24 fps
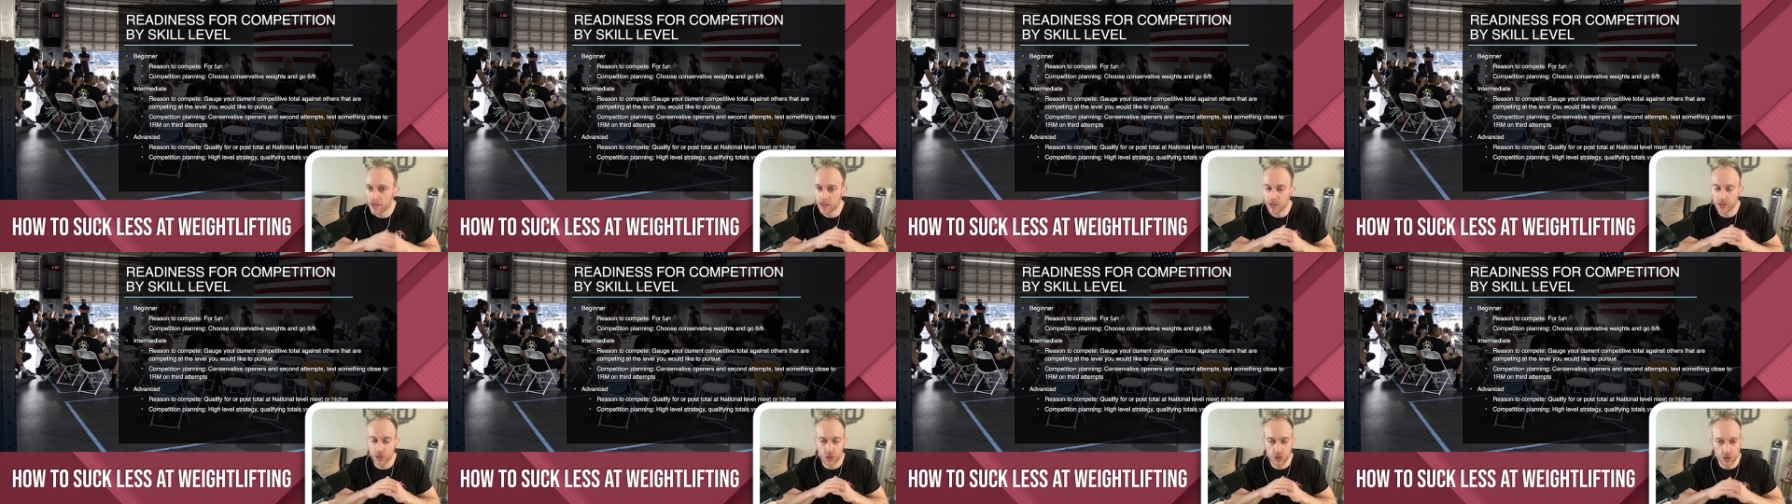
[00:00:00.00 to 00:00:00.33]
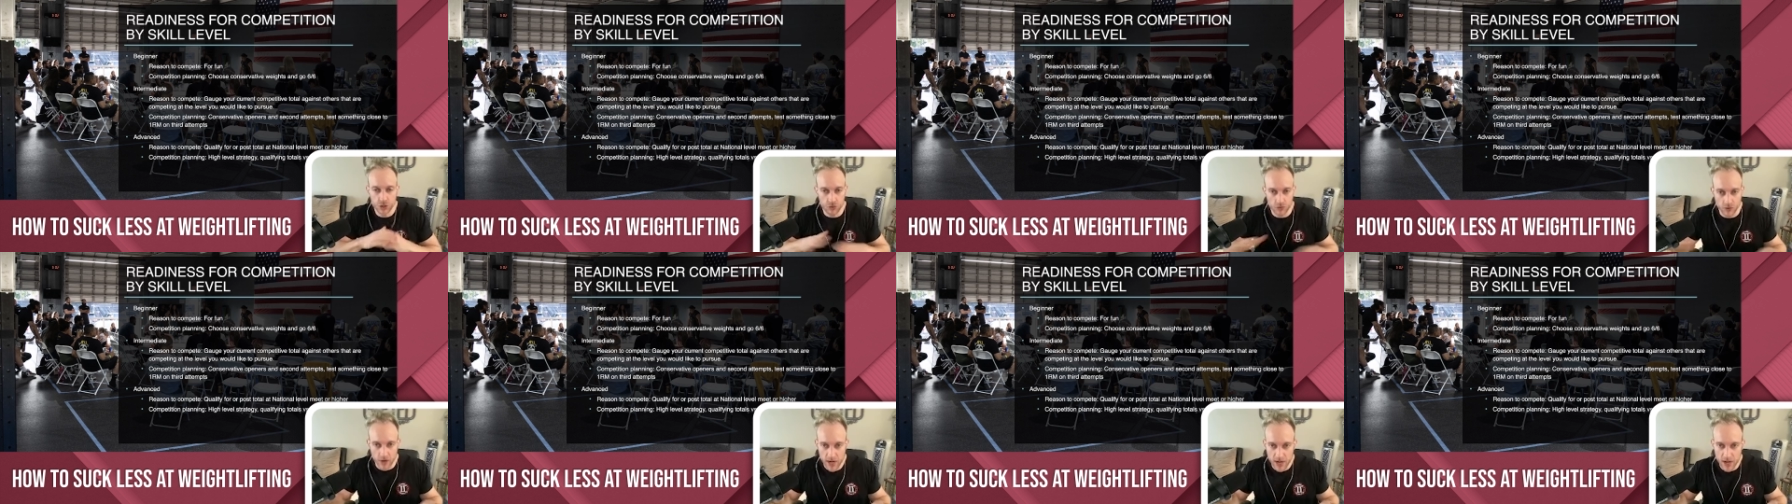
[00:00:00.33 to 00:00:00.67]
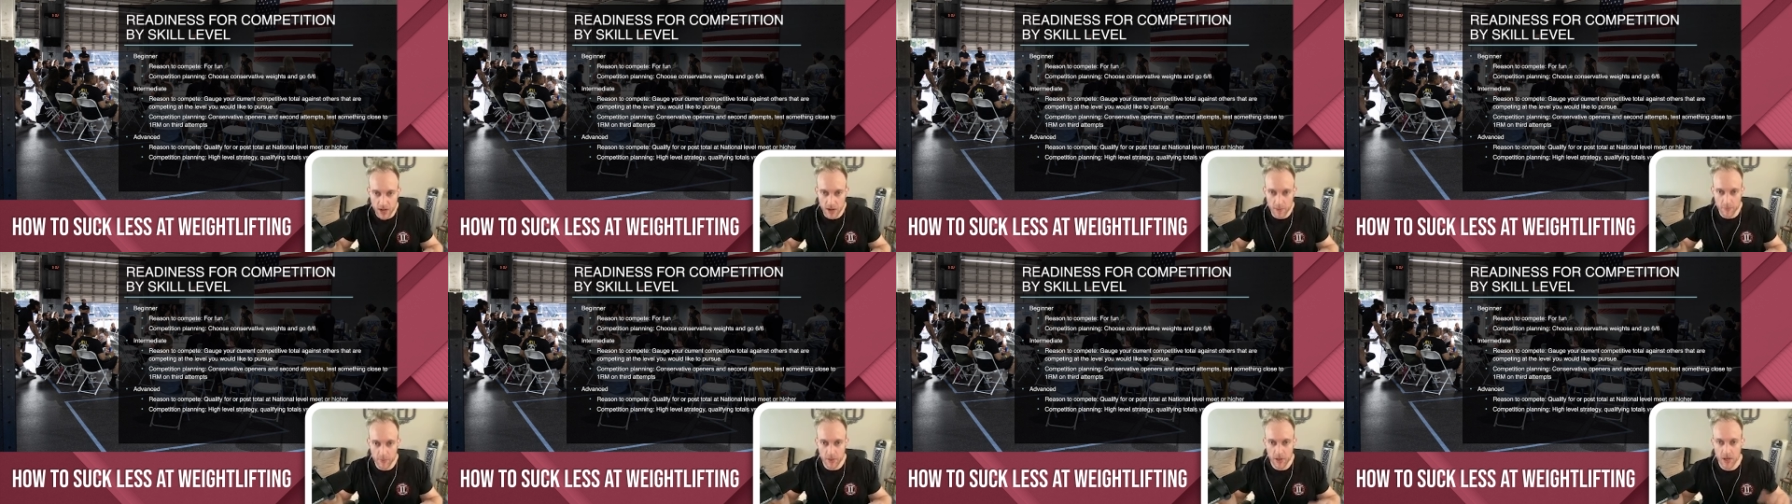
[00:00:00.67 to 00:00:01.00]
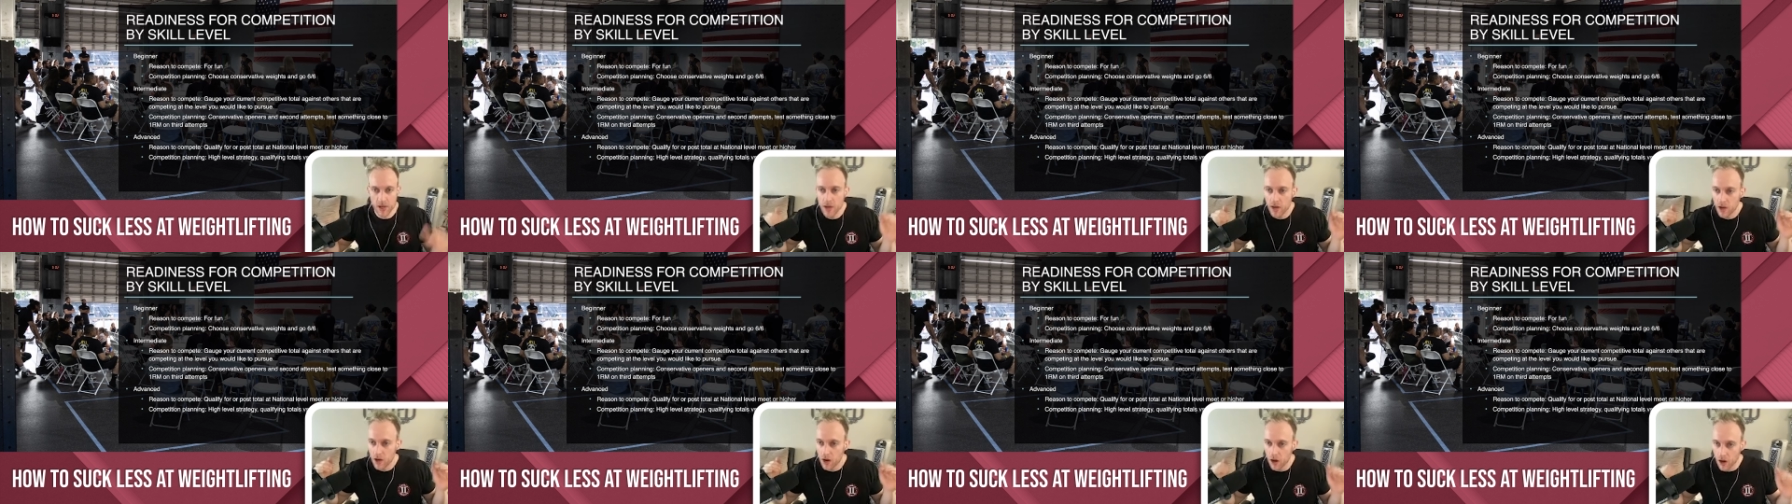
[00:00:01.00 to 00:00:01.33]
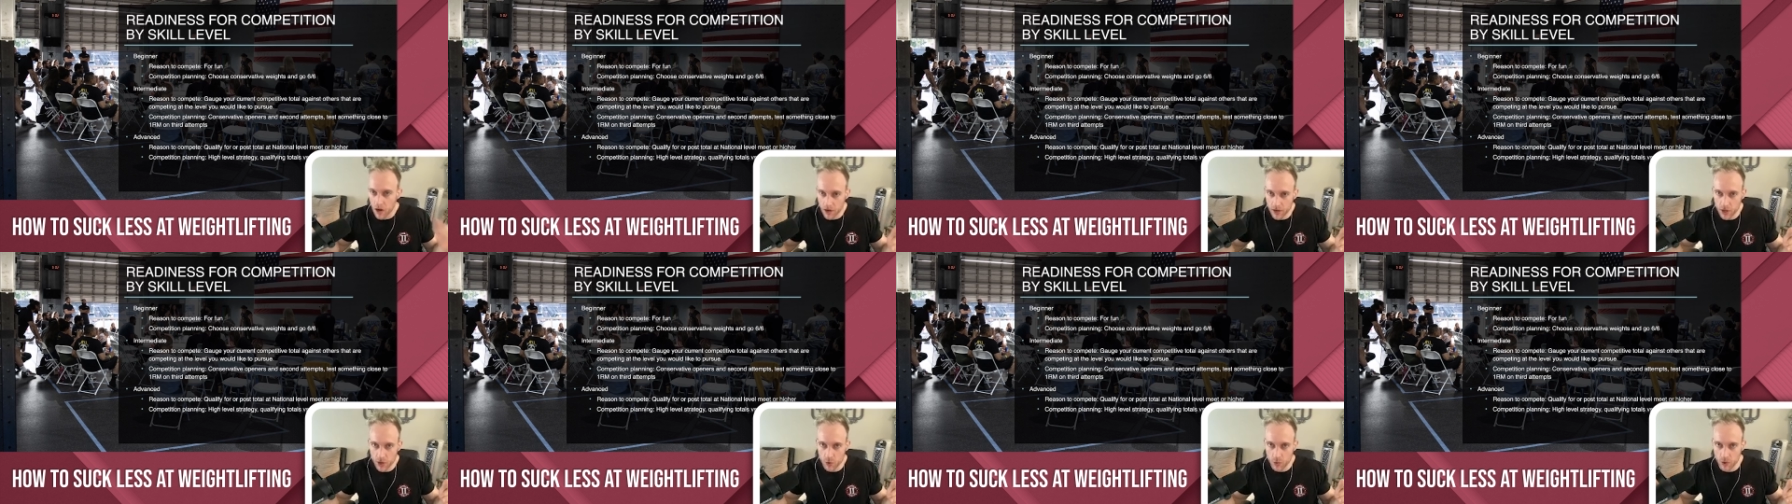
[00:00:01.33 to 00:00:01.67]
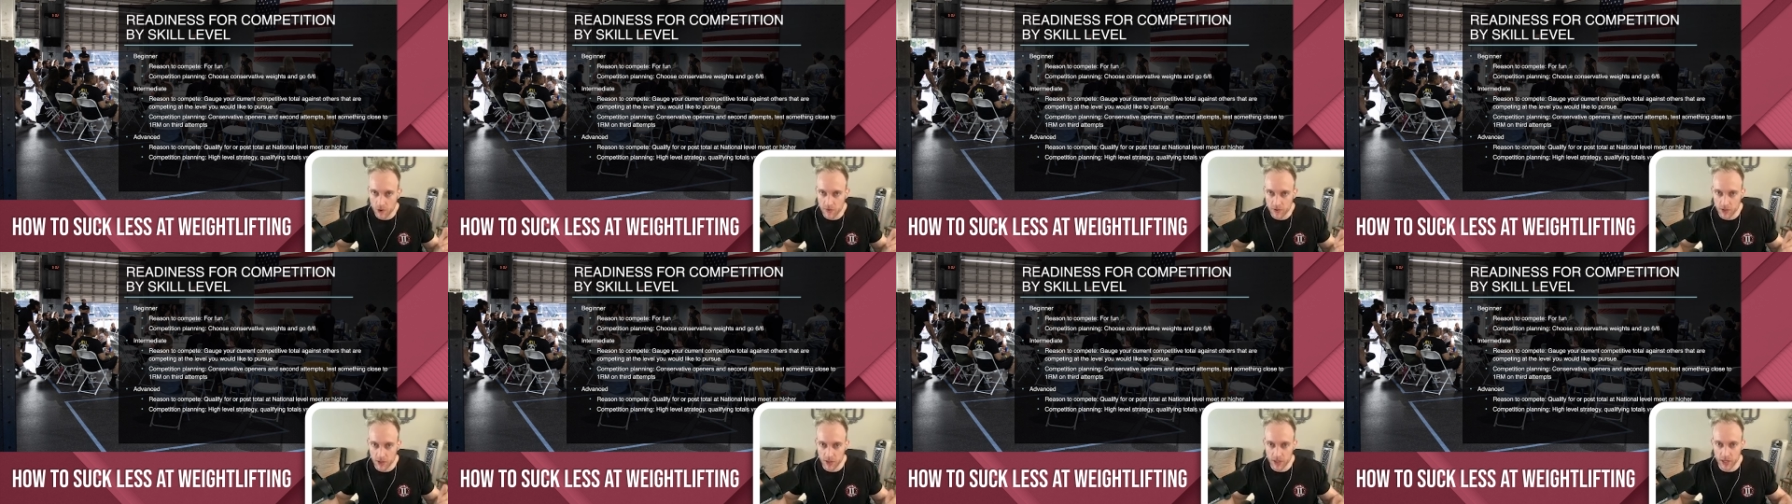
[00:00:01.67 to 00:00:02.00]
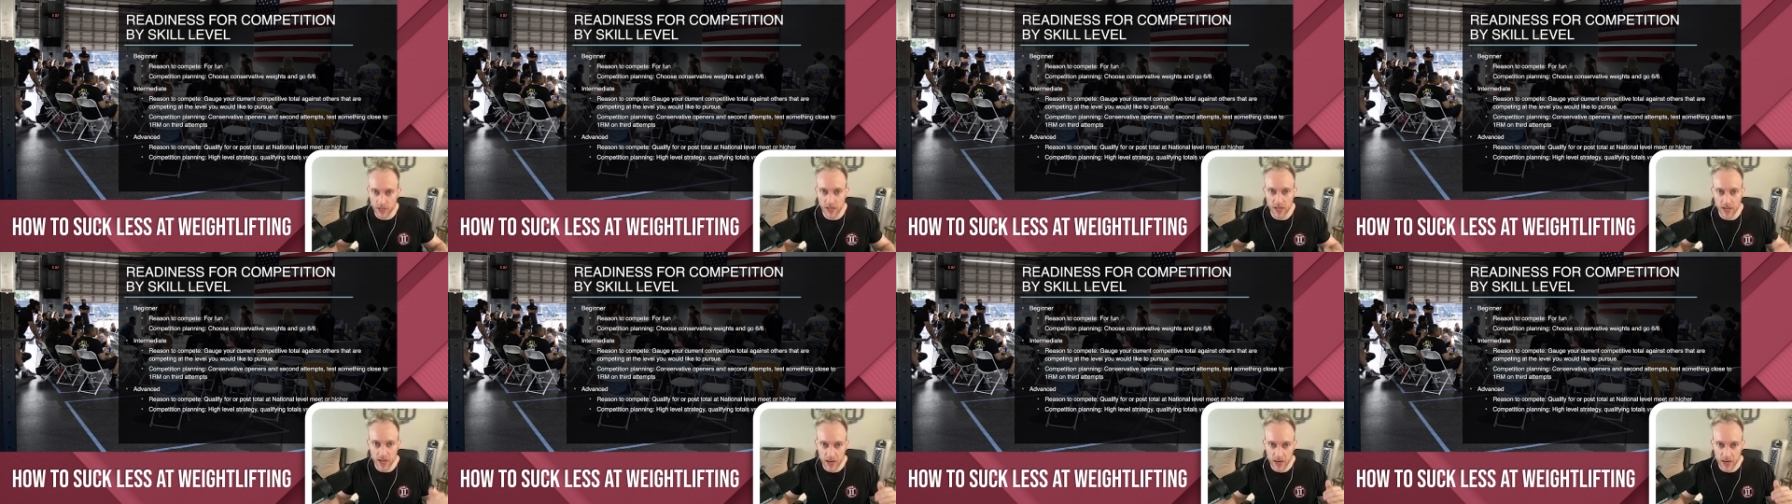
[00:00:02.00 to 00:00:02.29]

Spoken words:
Straight up, unequivocally,